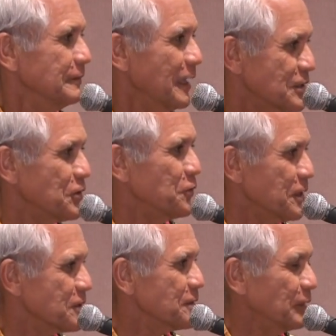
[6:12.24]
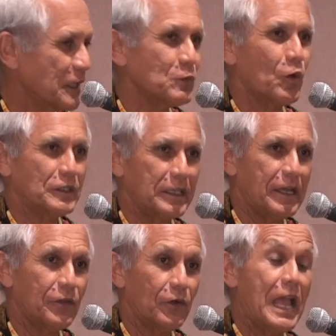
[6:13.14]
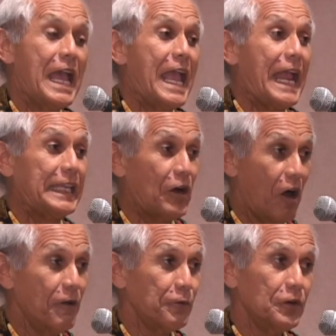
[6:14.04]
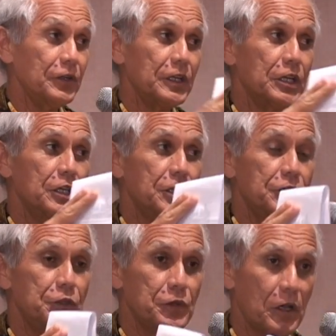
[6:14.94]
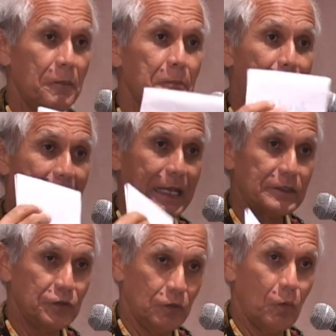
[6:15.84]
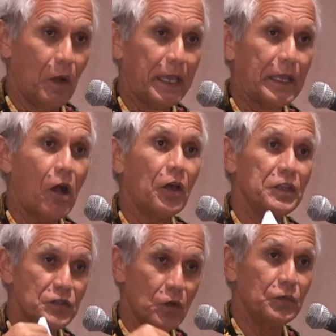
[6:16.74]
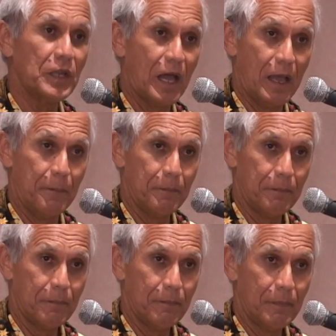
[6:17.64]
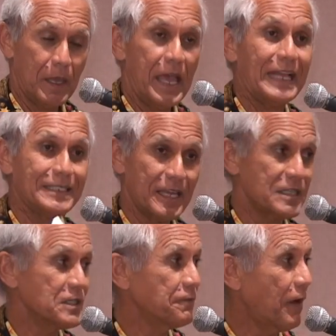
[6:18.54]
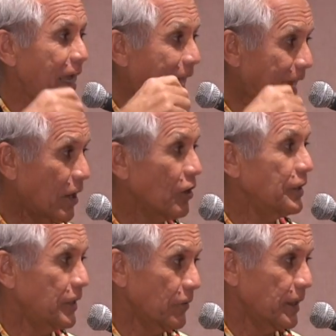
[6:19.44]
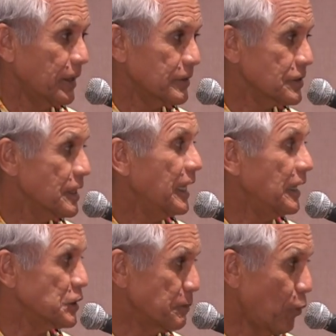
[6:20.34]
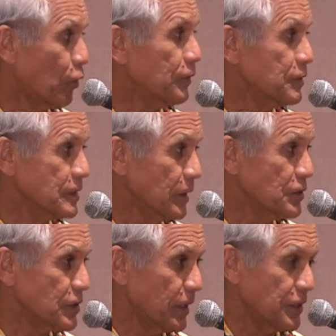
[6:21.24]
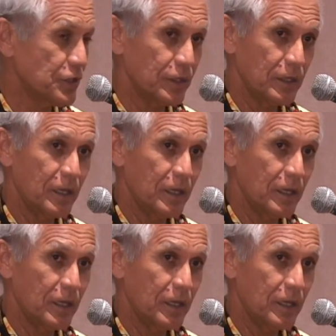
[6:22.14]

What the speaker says: let's do this, let's work together. And he offered to come back to Hawaii on his own dime and testify at our hearings in support of this legislation.